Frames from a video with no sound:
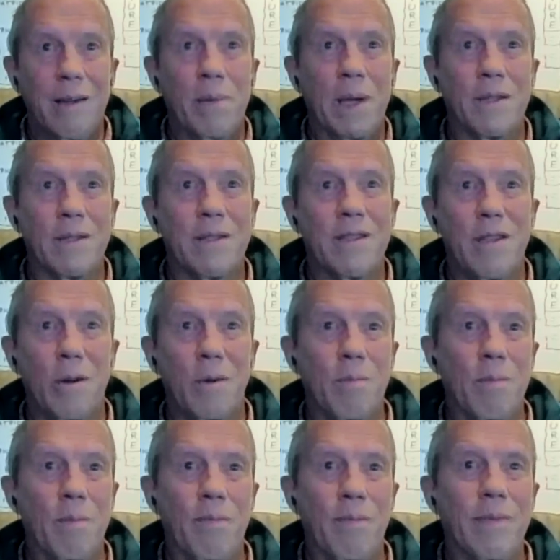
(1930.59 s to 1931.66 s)
because yeah. you
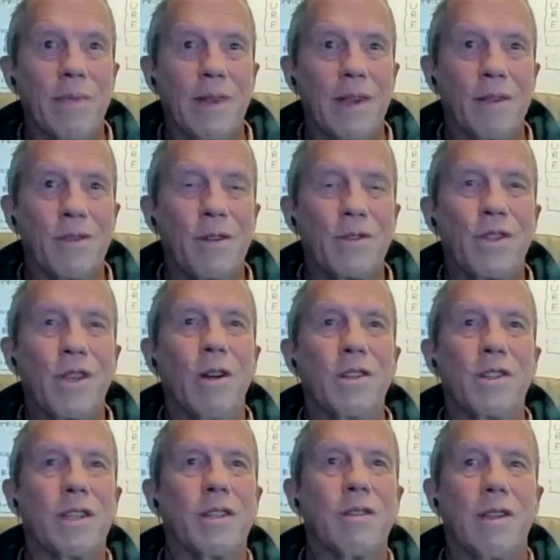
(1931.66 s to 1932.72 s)
know, you know,
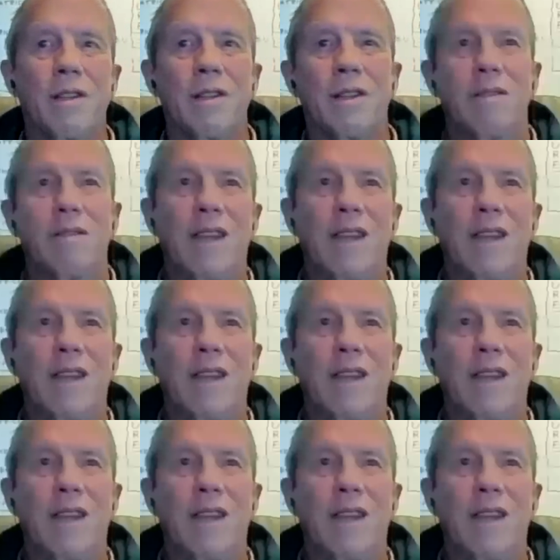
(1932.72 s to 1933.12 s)
sociologists uh,